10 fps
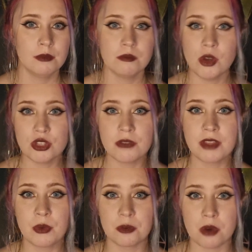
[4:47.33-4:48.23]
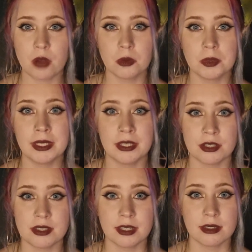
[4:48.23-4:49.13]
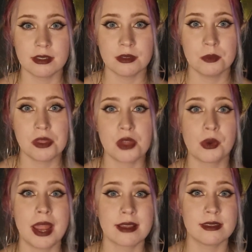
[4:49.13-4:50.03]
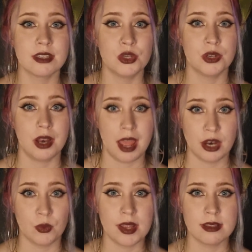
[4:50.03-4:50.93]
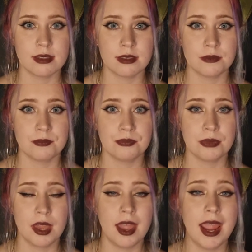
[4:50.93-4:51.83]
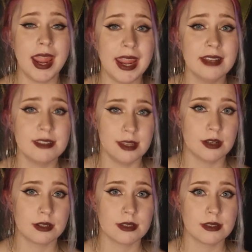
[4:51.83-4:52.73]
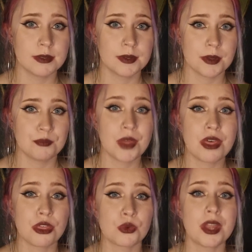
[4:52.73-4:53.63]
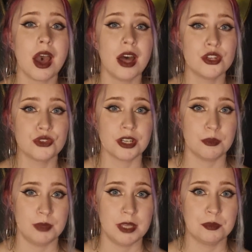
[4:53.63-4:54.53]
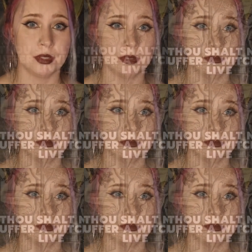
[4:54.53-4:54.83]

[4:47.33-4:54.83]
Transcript: Most of them were probably innocent, but they were executed anyways. 8 years, 300 people.